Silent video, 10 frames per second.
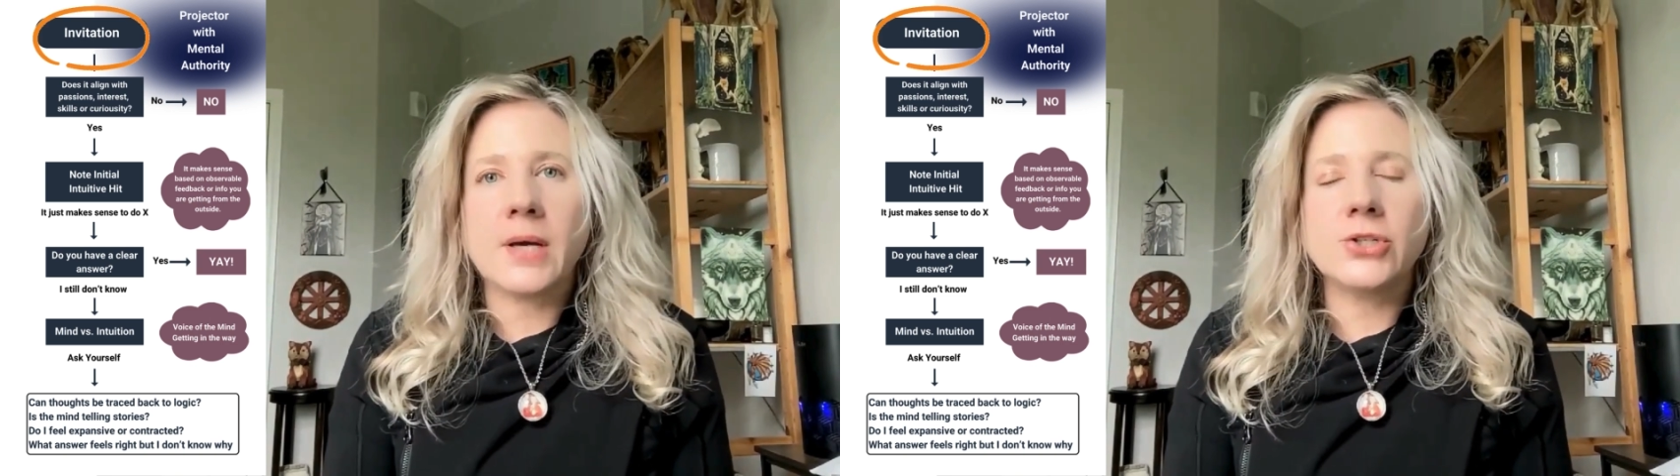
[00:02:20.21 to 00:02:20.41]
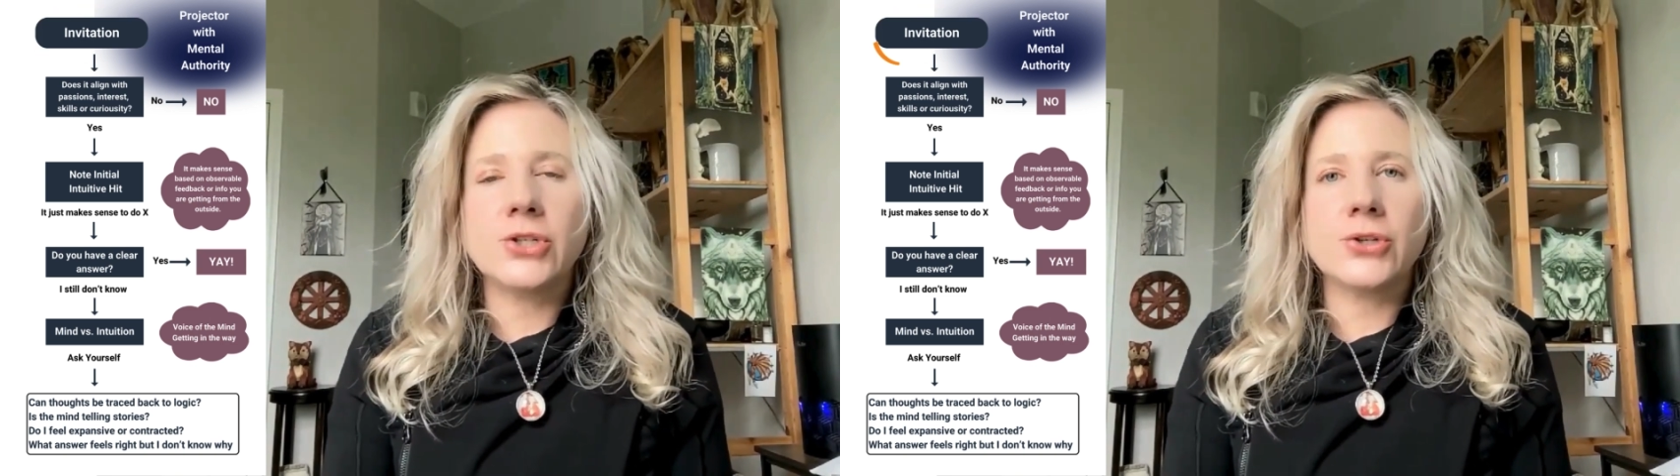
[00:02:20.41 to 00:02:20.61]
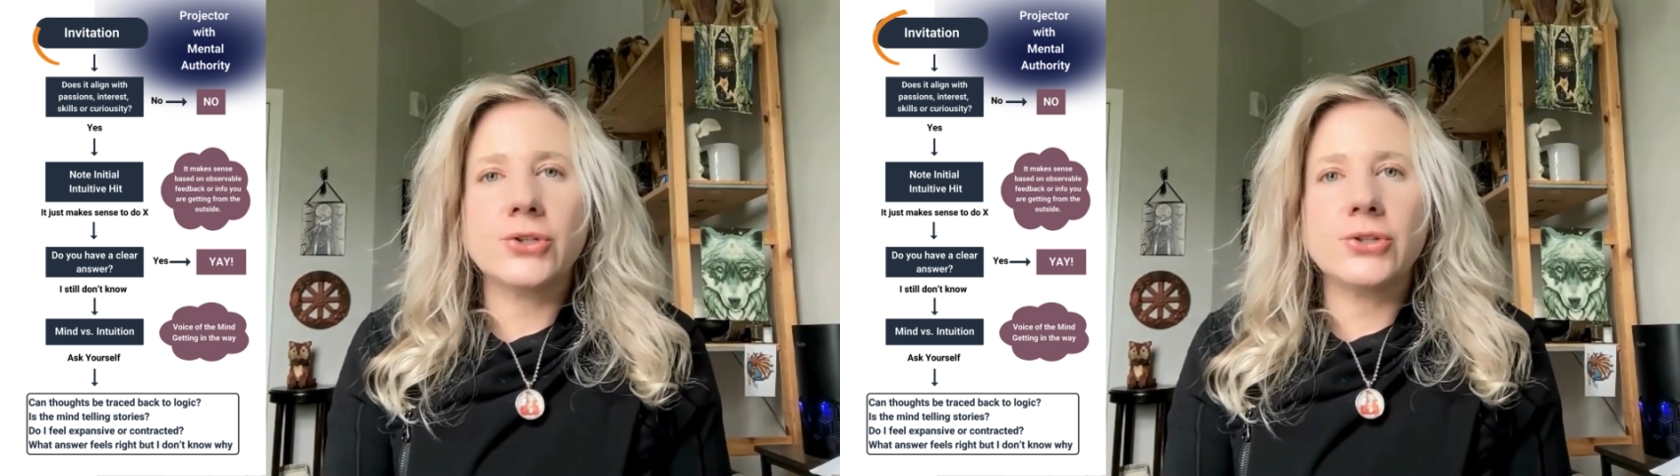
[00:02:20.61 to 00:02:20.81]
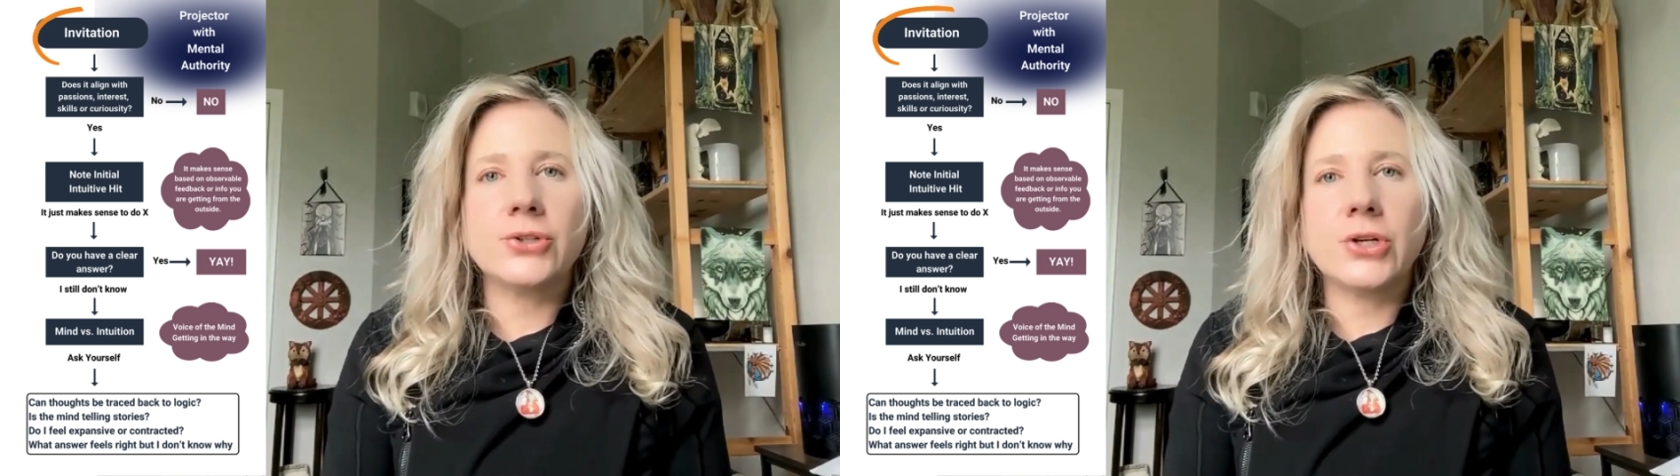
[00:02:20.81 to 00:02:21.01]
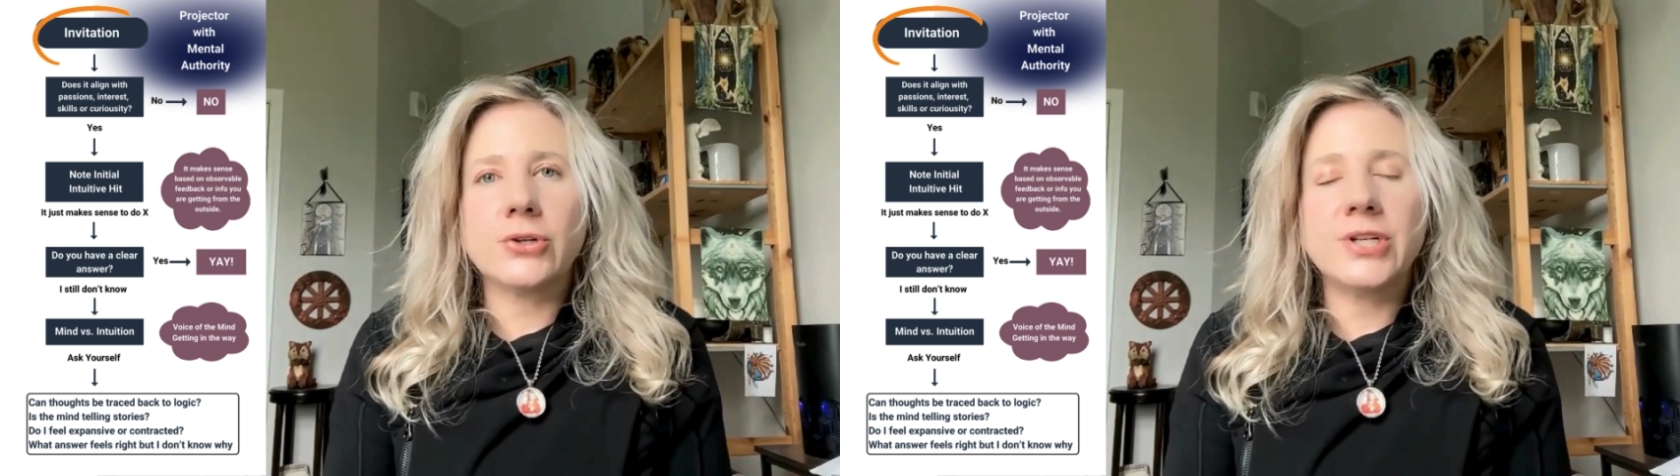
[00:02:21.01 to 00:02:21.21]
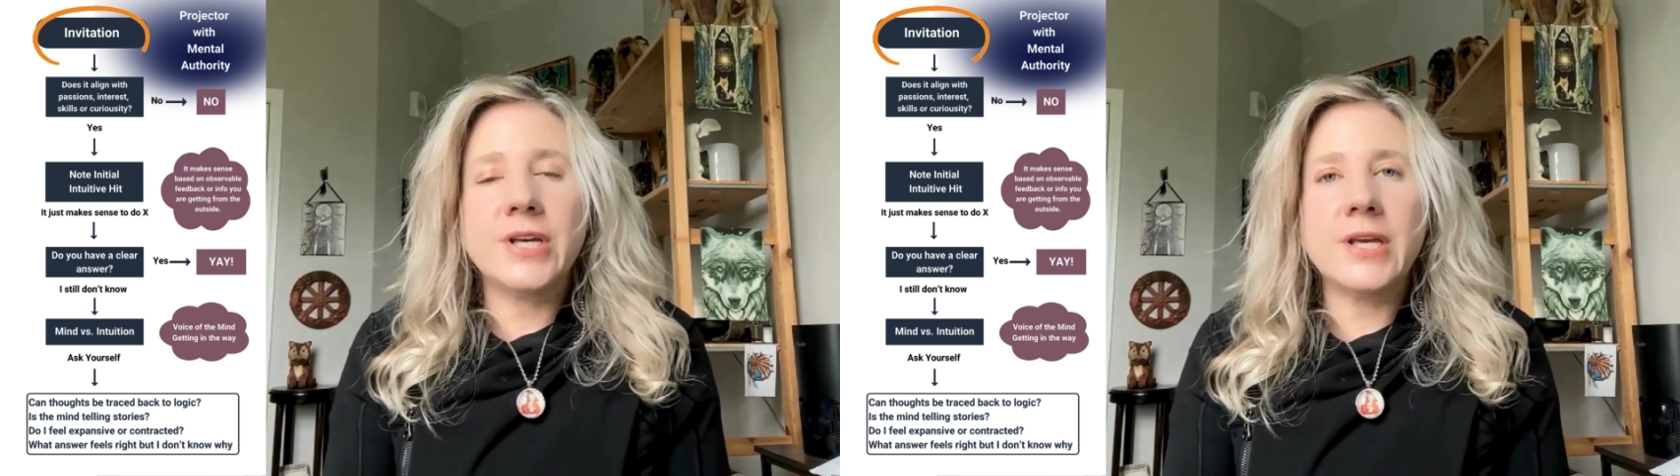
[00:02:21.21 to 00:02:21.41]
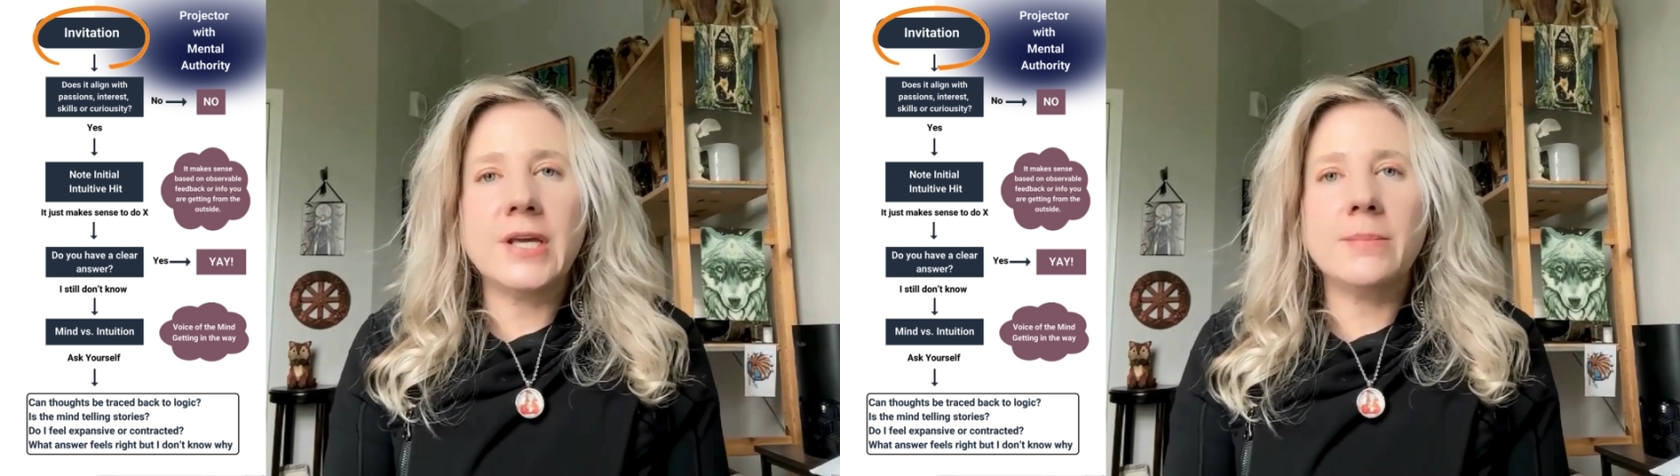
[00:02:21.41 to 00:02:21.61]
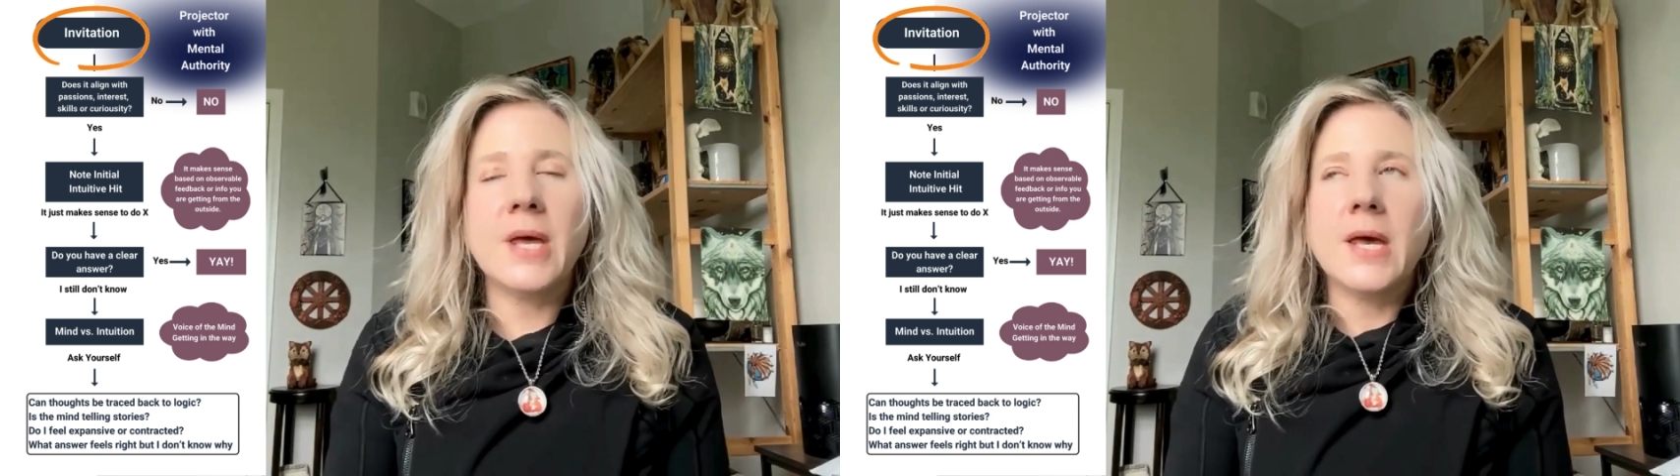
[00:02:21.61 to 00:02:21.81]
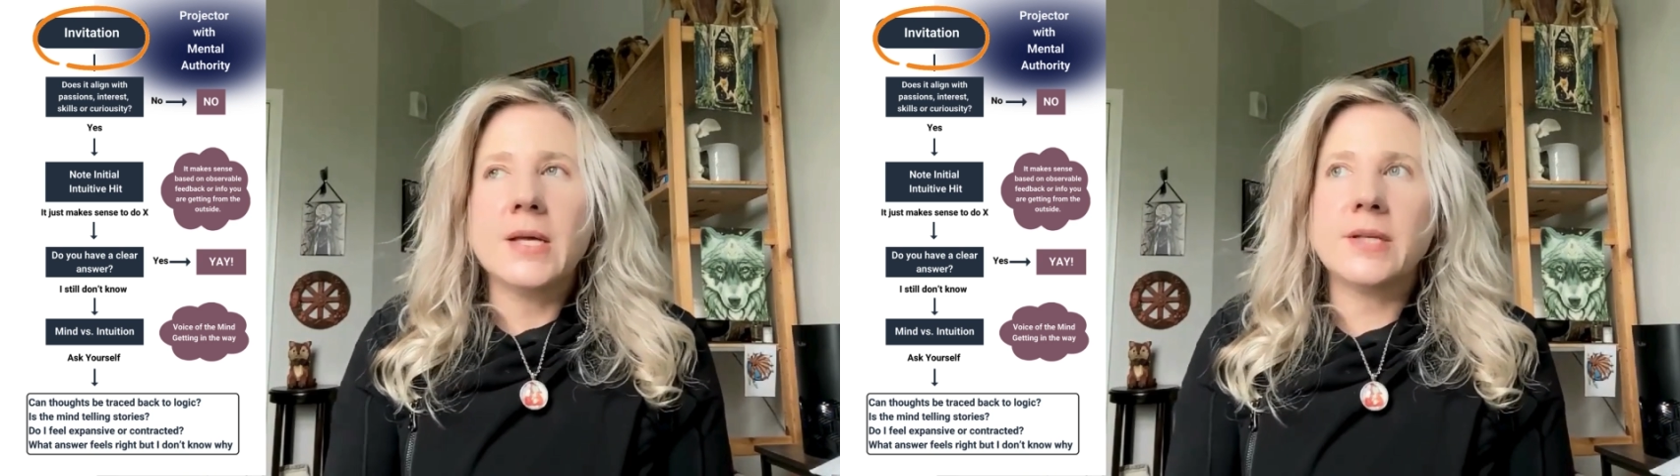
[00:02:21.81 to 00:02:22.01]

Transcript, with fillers: onto their team,